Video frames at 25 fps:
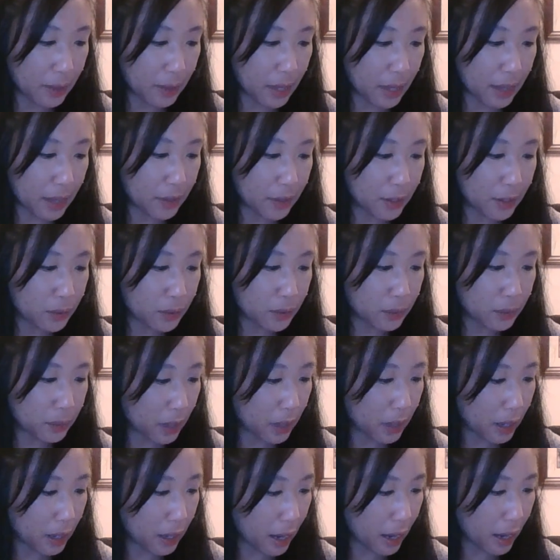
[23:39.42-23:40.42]
and this,
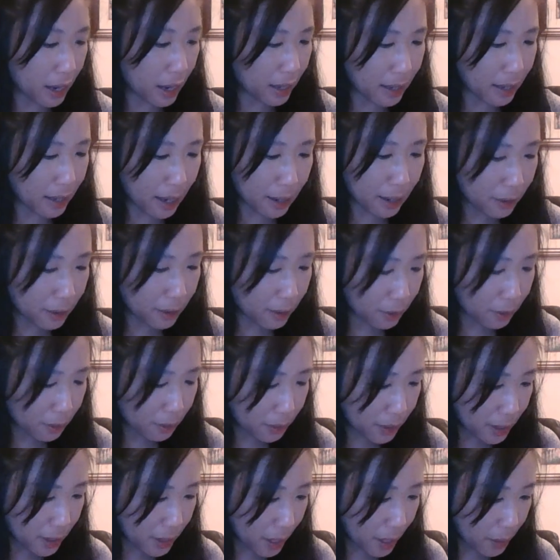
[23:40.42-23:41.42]
I
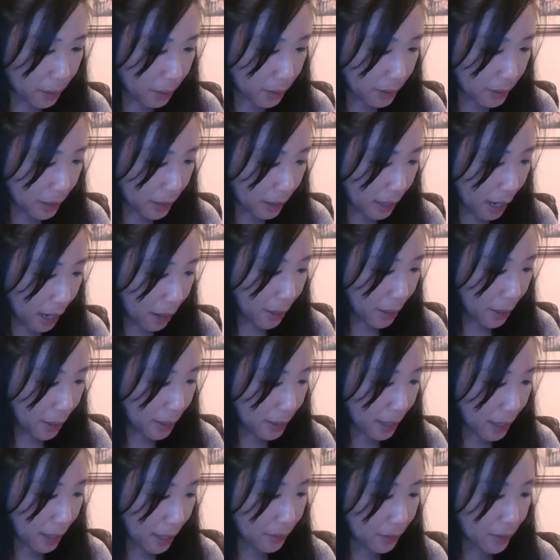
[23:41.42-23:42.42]
don't think I wrote down how I
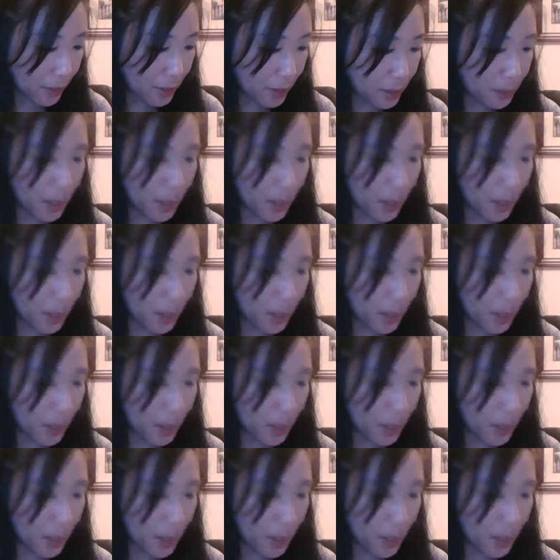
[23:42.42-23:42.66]
got this.